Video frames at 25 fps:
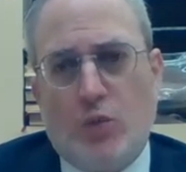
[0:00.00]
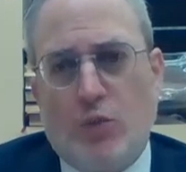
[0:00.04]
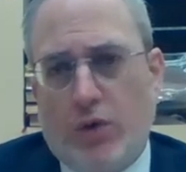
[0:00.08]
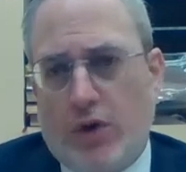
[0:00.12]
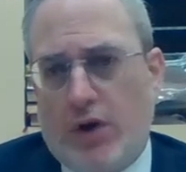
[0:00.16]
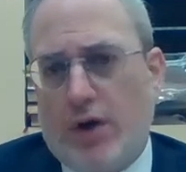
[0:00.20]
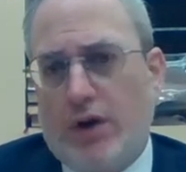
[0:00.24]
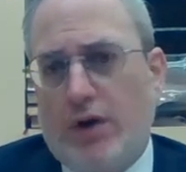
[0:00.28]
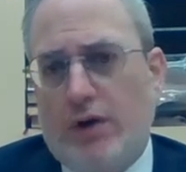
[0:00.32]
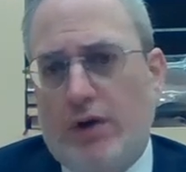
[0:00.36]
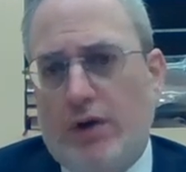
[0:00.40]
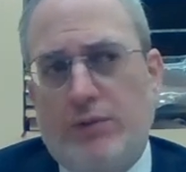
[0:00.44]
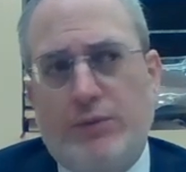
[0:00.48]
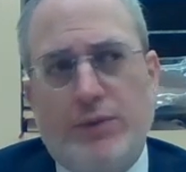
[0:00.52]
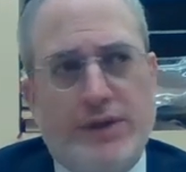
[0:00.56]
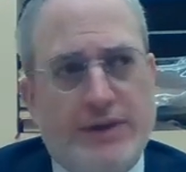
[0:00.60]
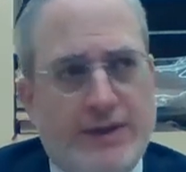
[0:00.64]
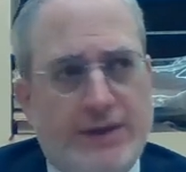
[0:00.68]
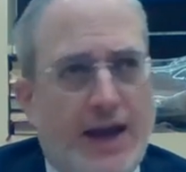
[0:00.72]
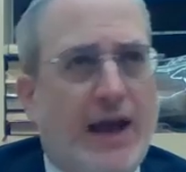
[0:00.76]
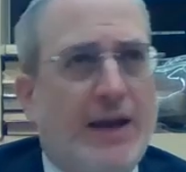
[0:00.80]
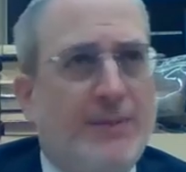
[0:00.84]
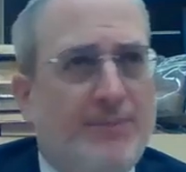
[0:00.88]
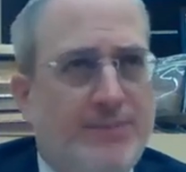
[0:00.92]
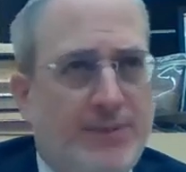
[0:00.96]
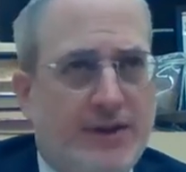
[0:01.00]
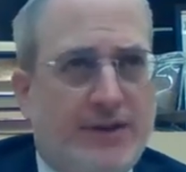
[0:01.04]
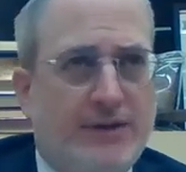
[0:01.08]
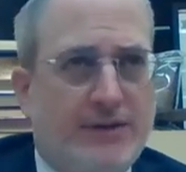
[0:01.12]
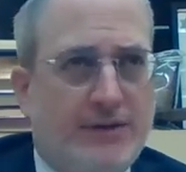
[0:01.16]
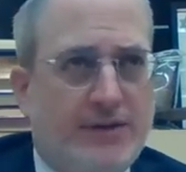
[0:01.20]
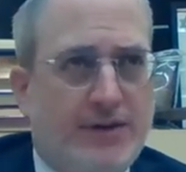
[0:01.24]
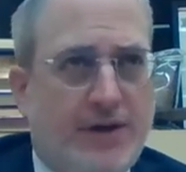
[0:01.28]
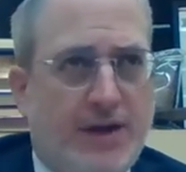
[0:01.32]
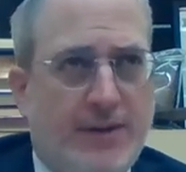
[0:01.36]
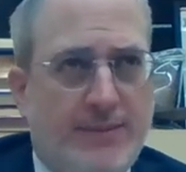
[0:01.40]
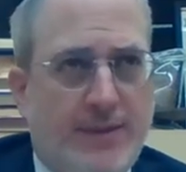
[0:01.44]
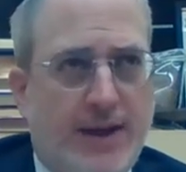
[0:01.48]
were we not
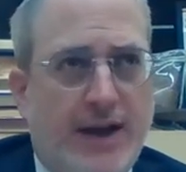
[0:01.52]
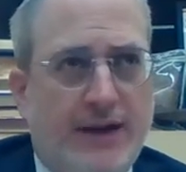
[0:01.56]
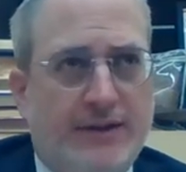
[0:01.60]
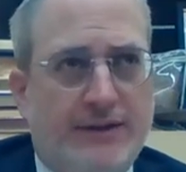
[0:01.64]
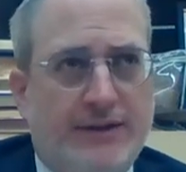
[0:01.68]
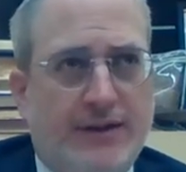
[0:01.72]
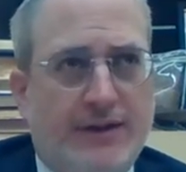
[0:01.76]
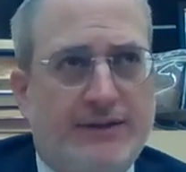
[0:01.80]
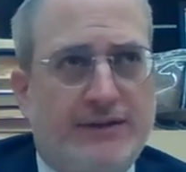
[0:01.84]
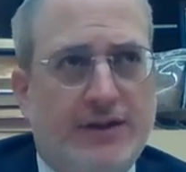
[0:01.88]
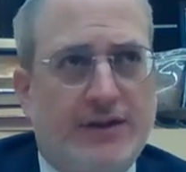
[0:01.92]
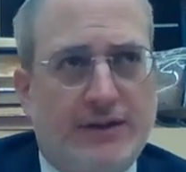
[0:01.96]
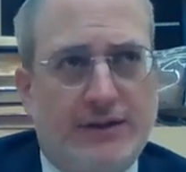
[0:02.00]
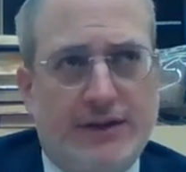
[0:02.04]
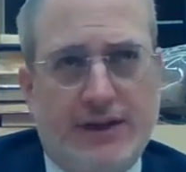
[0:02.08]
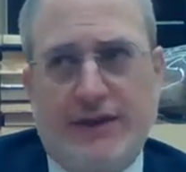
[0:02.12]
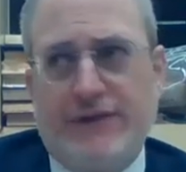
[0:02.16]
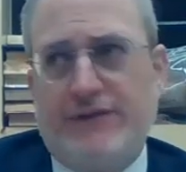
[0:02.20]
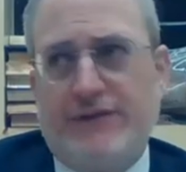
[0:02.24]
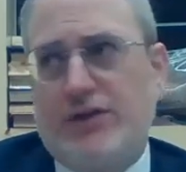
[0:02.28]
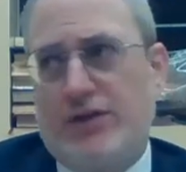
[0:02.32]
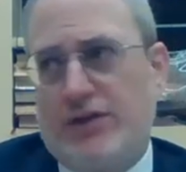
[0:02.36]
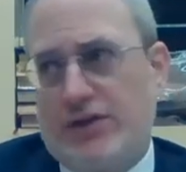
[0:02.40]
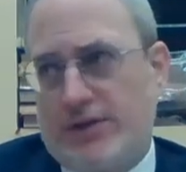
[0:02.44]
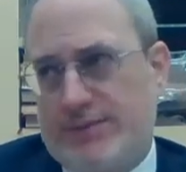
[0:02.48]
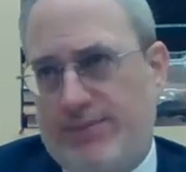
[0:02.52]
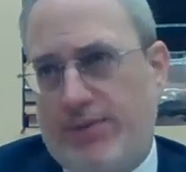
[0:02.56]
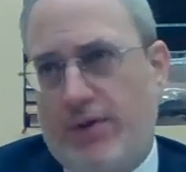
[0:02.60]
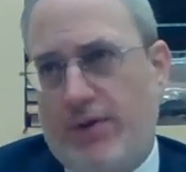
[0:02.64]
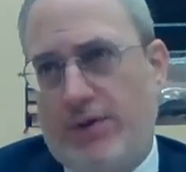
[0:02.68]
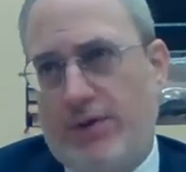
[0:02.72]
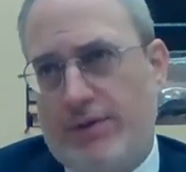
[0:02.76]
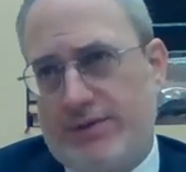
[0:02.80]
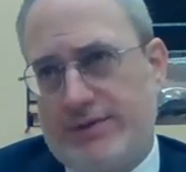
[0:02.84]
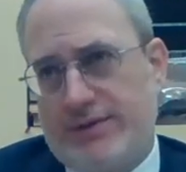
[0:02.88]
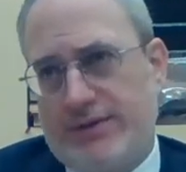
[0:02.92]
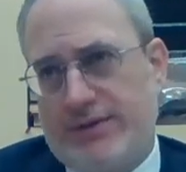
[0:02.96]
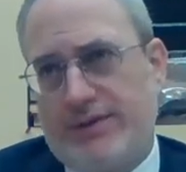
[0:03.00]
be commanded to leave those
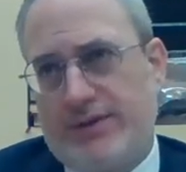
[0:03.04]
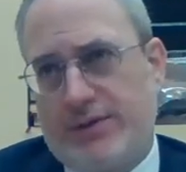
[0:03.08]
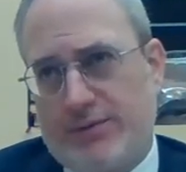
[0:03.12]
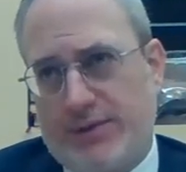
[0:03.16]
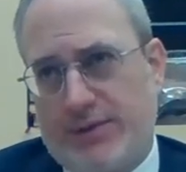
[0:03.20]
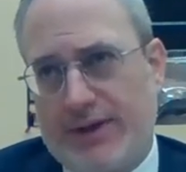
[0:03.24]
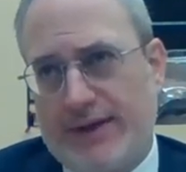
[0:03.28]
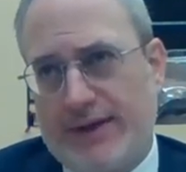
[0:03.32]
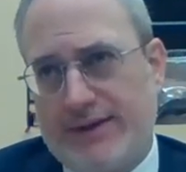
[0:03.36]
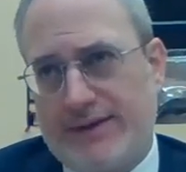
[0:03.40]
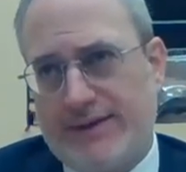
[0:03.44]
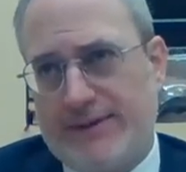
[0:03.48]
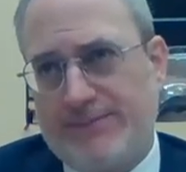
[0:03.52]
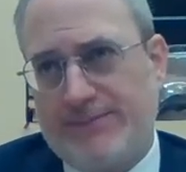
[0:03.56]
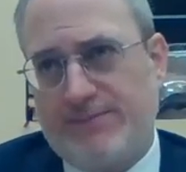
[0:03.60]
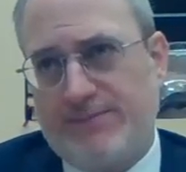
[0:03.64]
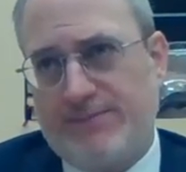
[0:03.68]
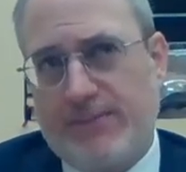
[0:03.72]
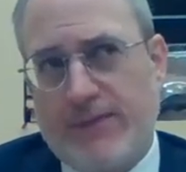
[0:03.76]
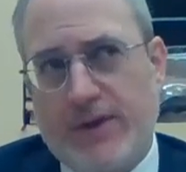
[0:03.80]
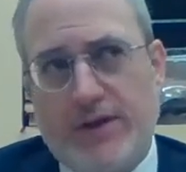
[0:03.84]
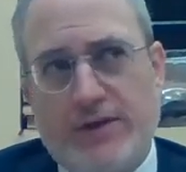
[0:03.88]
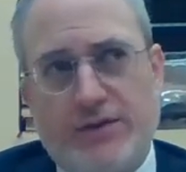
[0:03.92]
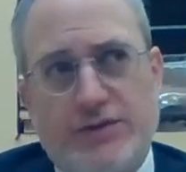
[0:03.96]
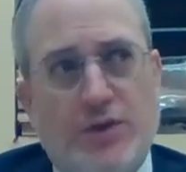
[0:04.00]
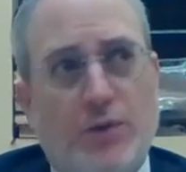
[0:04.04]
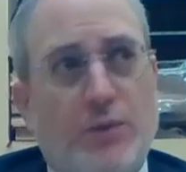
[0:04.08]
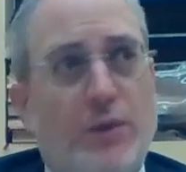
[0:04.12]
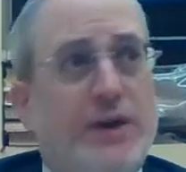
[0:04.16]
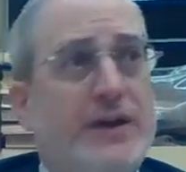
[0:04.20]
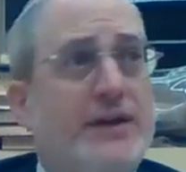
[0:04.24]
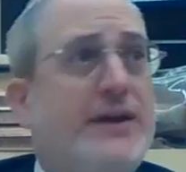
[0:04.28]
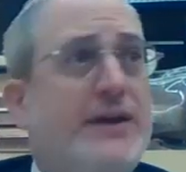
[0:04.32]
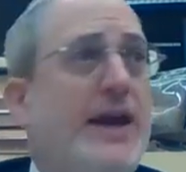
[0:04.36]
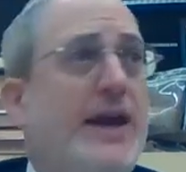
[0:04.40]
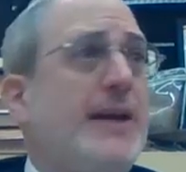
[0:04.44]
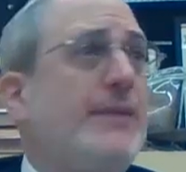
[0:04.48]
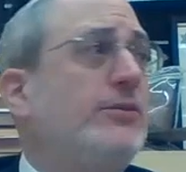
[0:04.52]
poles in the rings, so
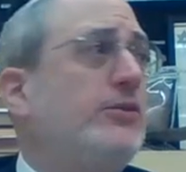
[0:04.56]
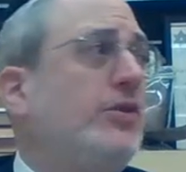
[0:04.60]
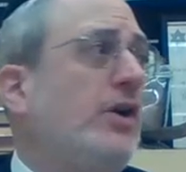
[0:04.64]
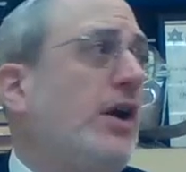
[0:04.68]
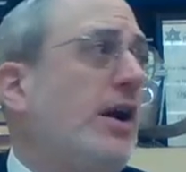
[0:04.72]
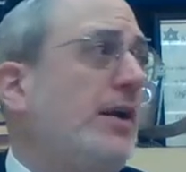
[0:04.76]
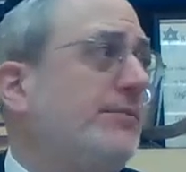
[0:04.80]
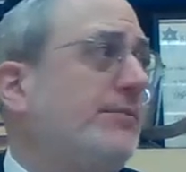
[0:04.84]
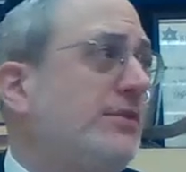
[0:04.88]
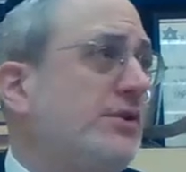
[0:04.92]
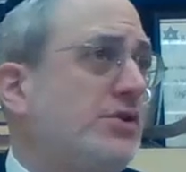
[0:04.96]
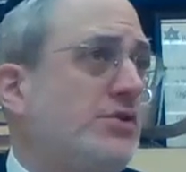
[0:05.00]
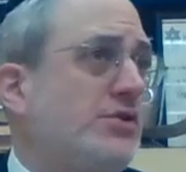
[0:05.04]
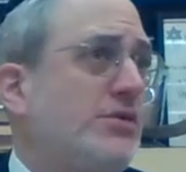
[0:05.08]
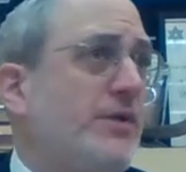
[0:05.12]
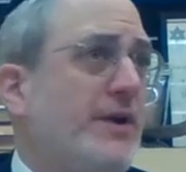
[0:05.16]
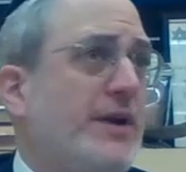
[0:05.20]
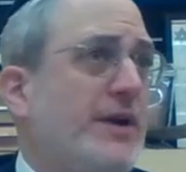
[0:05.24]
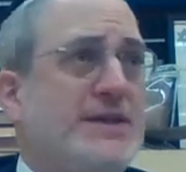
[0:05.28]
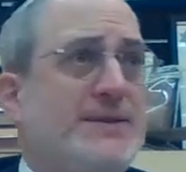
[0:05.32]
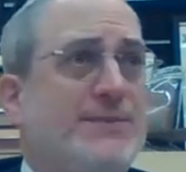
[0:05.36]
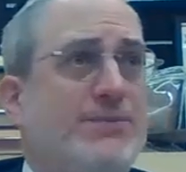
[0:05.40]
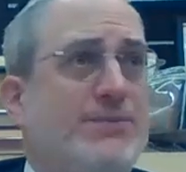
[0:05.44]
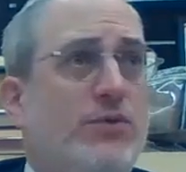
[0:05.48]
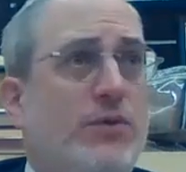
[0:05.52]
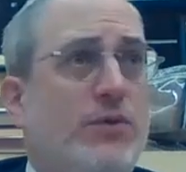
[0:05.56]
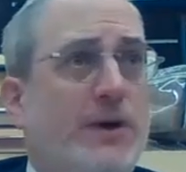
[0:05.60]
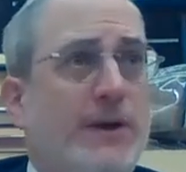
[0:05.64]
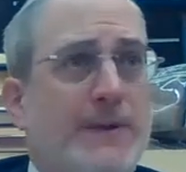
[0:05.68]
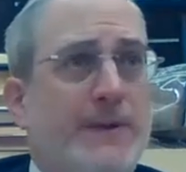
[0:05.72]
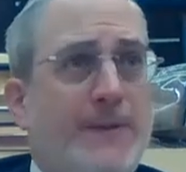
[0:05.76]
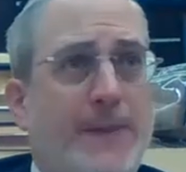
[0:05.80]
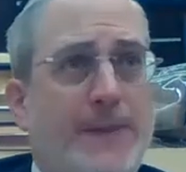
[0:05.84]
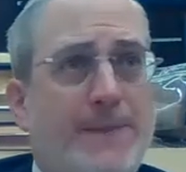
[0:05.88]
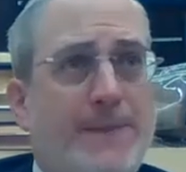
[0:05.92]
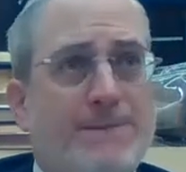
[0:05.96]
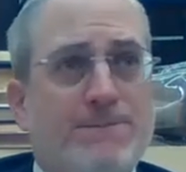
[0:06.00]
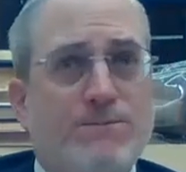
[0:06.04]
when it came time to
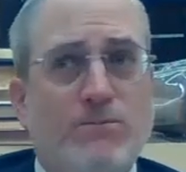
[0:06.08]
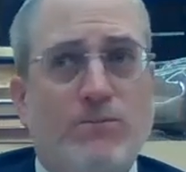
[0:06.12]
transport,